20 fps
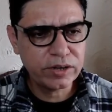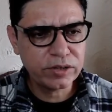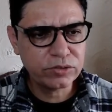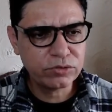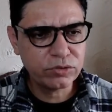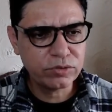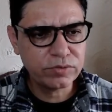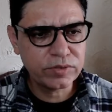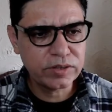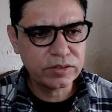
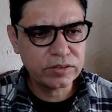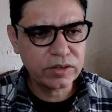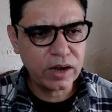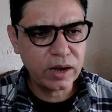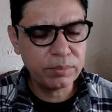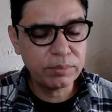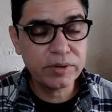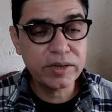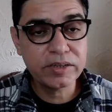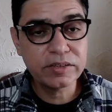So if there's a
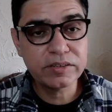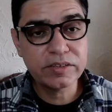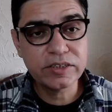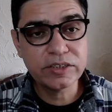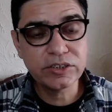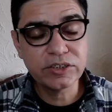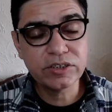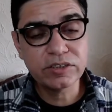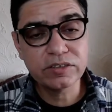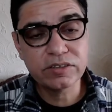hyperdense
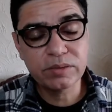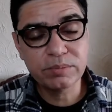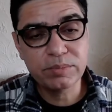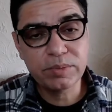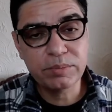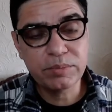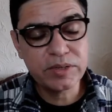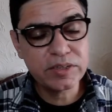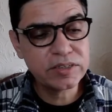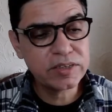lesion, it simply
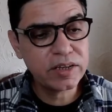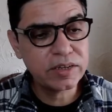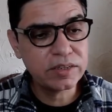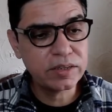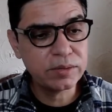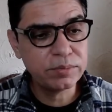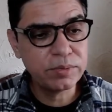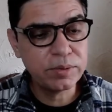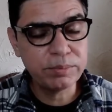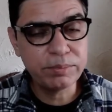means that
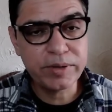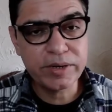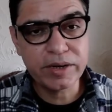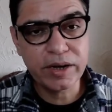there's been bleed.